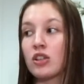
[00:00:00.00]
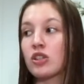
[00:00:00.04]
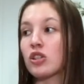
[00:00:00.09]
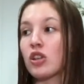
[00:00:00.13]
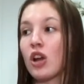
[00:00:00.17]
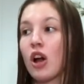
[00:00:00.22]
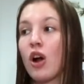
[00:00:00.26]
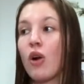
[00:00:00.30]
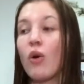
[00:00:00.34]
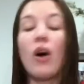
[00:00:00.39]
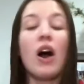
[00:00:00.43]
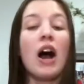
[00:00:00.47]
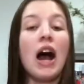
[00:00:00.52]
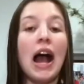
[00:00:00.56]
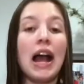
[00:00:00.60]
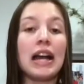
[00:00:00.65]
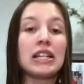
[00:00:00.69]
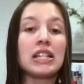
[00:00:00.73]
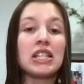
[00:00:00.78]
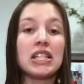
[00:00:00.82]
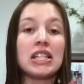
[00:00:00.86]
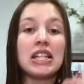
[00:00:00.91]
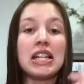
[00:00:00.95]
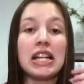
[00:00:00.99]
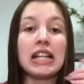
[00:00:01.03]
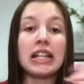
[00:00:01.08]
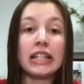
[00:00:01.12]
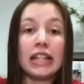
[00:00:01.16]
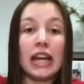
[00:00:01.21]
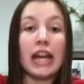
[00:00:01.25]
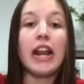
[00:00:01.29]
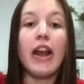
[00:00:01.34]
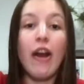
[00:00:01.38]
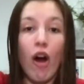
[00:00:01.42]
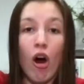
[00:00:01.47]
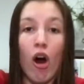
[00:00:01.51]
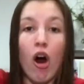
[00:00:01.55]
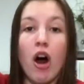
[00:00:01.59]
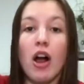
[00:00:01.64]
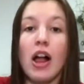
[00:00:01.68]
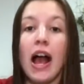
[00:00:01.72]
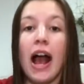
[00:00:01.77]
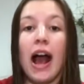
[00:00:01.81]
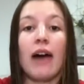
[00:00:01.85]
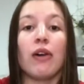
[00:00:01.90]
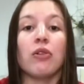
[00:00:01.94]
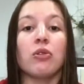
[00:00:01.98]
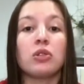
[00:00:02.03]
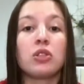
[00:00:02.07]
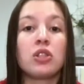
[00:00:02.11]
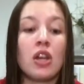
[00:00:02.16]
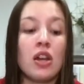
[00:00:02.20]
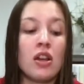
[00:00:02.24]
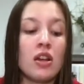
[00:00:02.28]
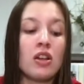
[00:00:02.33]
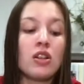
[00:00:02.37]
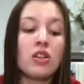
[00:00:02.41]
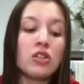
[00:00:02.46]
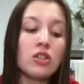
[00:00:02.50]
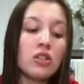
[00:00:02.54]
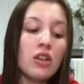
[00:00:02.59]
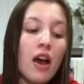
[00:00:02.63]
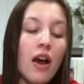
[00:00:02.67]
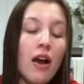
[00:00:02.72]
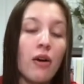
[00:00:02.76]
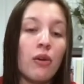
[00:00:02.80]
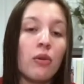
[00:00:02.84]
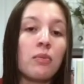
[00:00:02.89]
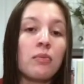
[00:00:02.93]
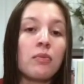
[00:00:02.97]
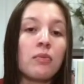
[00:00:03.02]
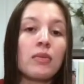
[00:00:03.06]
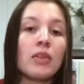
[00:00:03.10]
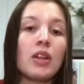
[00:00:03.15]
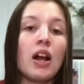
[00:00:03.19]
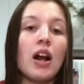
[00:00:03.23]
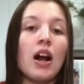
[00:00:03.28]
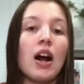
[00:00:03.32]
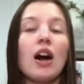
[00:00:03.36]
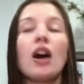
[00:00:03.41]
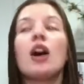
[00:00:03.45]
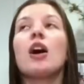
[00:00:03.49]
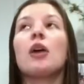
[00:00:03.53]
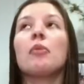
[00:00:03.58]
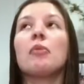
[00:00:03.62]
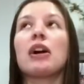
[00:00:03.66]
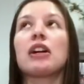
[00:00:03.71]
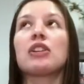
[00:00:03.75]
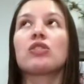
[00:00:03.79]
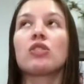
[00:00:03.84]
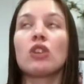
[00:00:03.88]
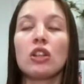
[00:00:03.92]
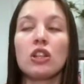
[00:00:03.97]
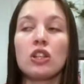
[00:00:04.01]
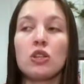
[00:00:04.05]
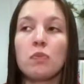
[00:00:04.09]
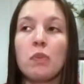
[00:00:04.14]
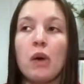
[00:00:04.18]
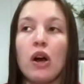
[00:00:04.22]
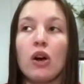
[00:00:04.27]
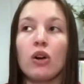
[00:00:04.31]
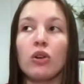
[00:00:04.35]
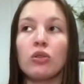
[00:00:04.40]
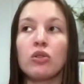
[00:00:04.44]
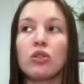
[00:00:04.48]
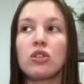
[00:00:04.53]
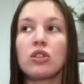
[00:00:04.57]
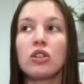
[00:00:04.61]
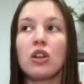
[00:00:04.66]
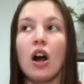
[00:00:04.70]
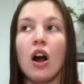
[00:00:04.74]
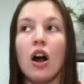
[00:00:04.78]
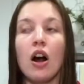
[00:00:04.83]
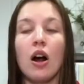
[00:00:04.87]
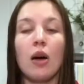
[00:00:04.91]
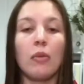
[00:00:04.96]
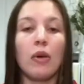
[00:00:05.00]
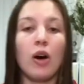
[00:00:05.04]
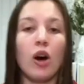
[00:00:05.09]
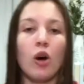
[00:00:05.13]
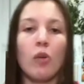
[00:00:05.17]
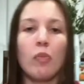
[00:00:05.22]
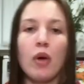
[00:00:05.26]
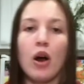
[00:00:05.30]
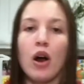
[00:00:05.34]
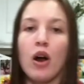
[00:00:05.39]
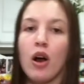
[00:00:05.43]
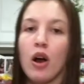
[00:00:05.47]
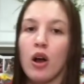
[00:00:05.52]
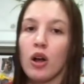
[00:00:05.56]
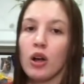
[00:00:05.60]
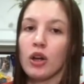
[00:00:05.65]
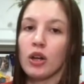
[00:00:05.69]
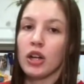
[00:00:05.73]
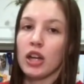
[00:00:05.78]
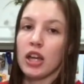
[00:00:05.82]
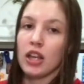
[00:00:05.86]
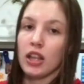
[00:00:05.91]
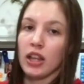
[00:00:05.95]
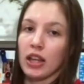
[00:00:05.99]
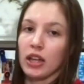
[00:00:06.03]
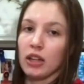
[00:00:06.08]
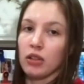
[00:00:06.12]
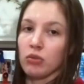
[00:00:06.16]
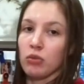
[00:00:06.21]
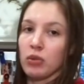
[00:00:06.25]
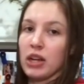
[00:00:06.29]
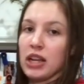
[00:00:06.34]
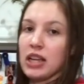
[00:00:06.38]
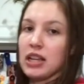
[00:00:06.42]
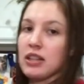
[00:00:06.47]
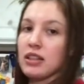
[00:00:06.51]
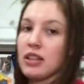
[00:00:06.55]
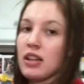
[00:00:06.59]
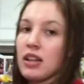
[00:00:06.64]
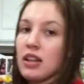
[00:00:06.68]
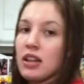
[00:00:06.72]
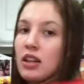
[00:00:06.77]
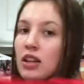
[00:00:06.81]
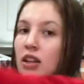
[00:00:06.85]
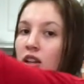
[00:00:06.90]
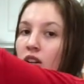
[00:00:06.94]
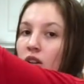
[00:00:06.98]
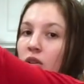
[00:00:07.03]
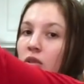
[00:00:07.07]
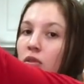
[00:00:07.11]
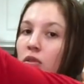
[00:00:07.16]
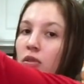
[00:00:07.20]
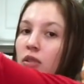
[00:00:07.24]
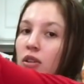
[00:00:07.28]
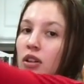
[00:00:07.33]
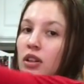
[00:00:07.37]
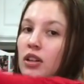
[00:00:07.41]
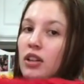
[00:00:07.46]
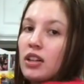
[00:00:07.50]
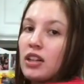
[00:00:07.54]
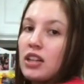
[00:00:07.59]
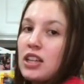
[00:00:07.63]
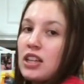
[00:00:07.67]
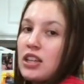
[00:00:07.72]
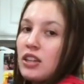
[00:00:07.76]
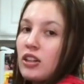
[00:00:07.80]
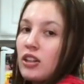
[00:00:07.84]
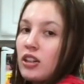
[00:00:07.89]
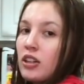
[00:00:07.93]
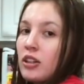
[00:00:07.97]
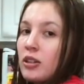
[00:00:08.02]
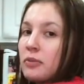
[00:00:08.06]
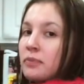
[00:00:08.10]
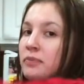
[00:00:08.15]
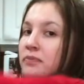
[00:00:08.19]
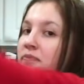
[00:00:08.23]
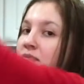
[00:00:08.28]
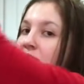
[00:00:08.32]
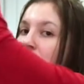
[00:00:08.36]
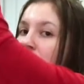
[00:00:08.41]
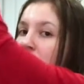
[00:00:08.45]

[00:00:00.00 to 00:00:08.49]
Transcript: So I just need to get it all out. So I saw this post. I'll put it like right here